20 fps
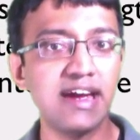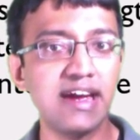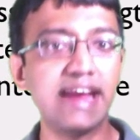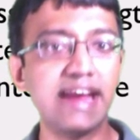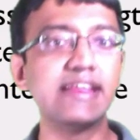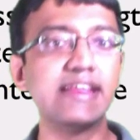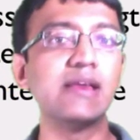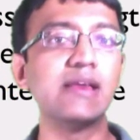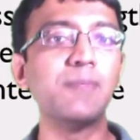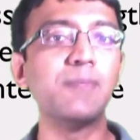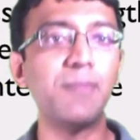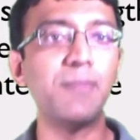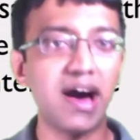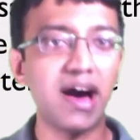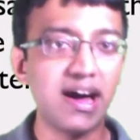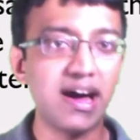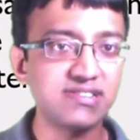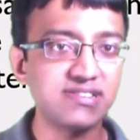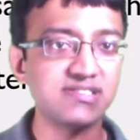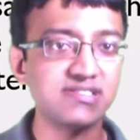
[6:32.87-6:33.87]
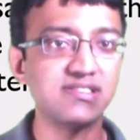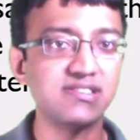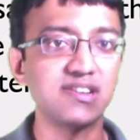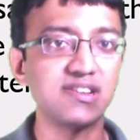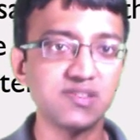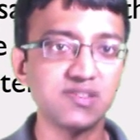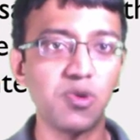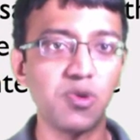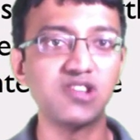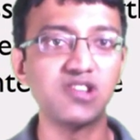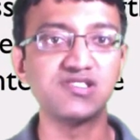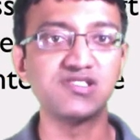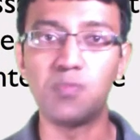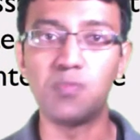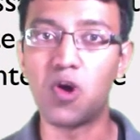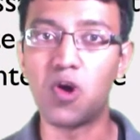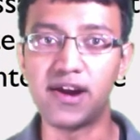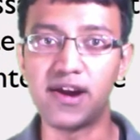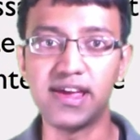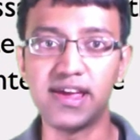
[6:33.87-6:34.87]
it can parse the response
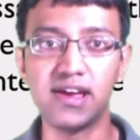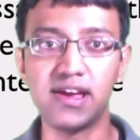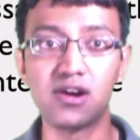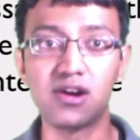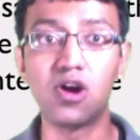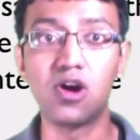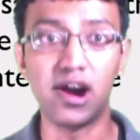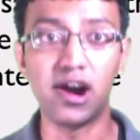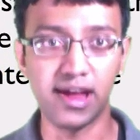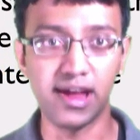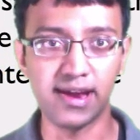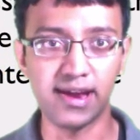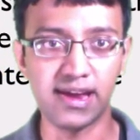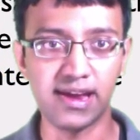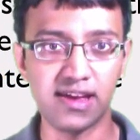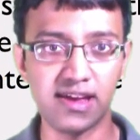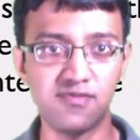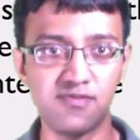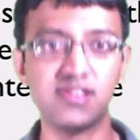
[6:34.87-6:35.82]
body accordingly,